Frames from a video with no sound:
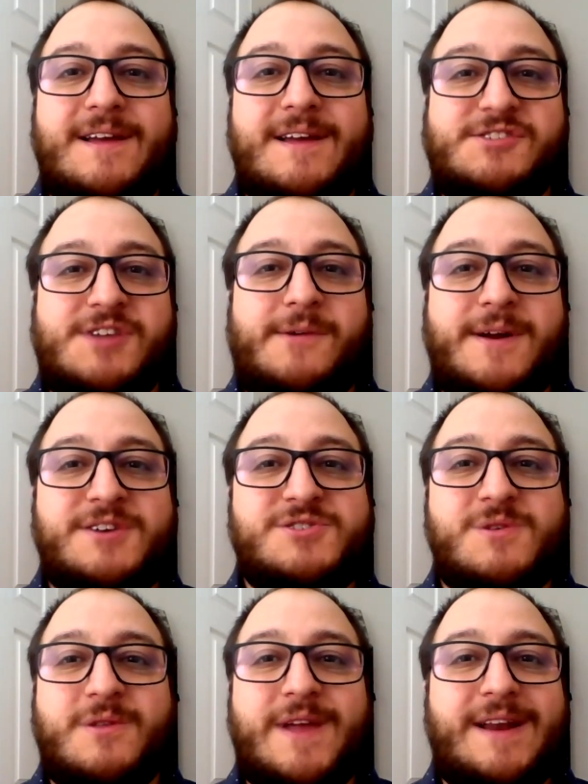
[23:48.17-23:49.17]
a
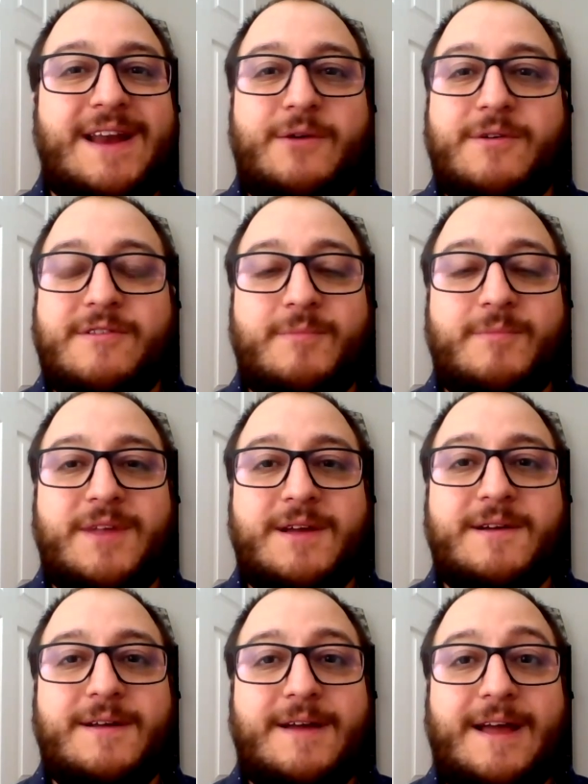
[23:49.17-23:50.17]
generational thing now or something.